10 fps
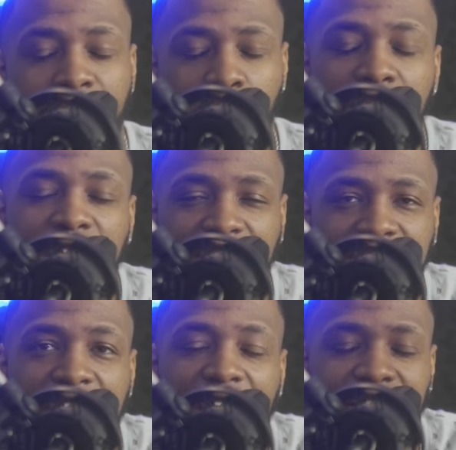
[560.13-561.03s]
we'll get to
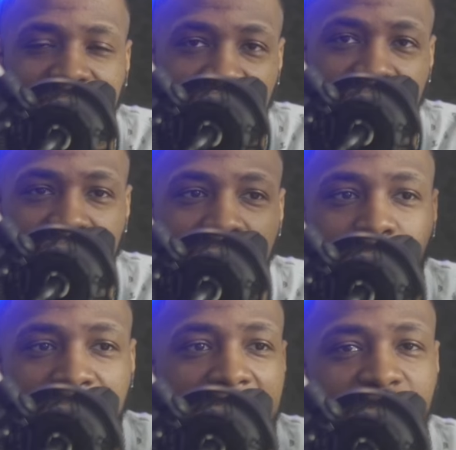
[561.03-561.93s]
that in a second.
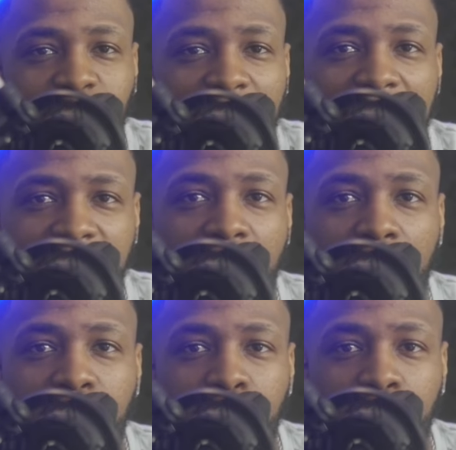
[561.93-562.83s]
But I do have
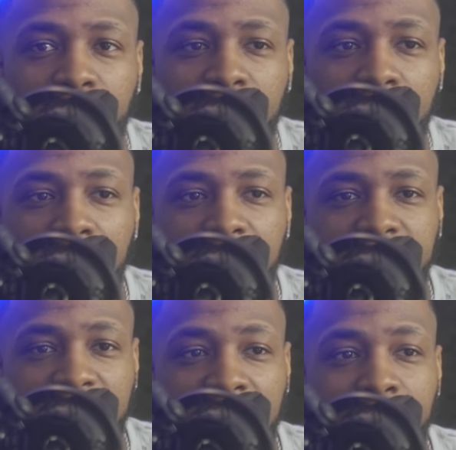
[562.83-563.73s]
Alcorn
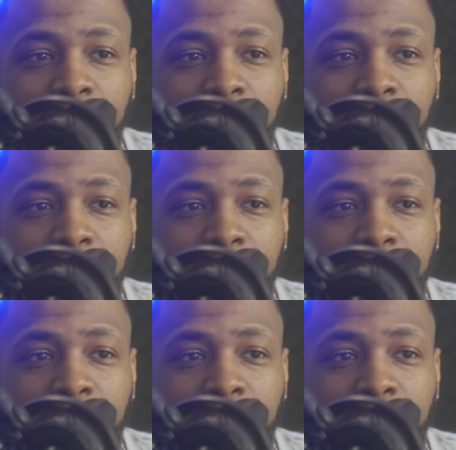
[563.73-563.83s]
State